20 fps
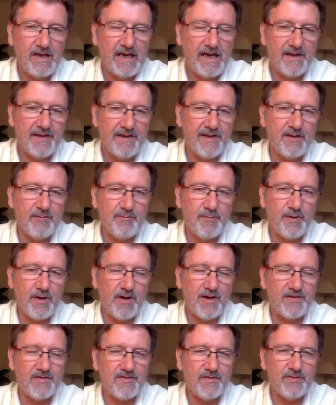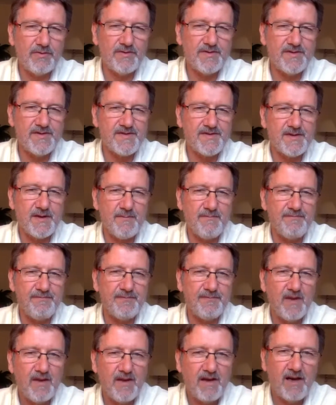And then part 2 is
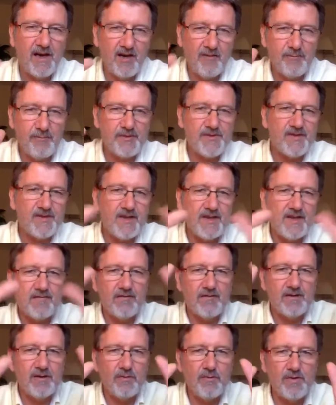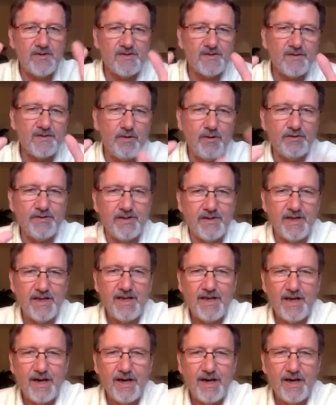I put together a little what's called a